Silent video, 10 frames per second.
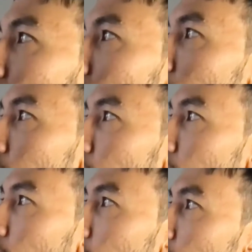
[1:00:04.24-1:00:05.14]
is that
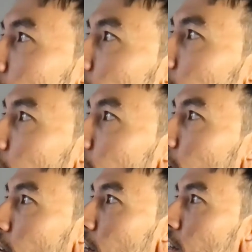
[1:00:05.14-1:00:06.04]

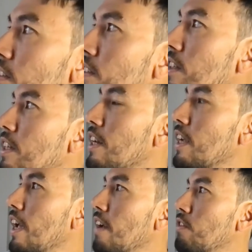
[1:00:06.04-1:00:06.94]
it's
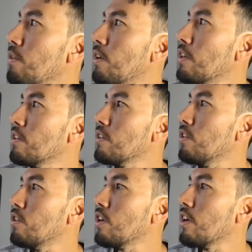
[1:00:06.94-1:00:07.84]
getting everyone to
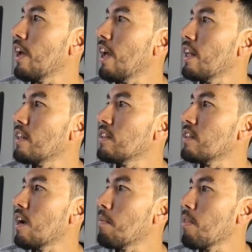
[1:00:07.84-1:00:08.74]
look at
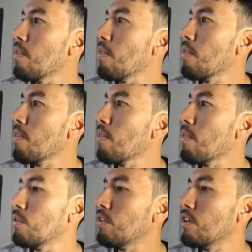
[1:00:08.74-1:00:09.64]
something
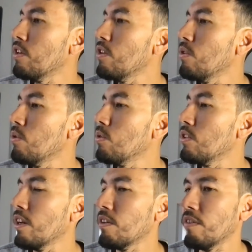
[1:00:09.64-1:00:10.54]
with a new
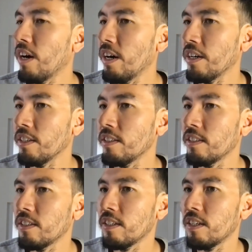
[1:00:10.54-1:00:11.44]
set of eyes,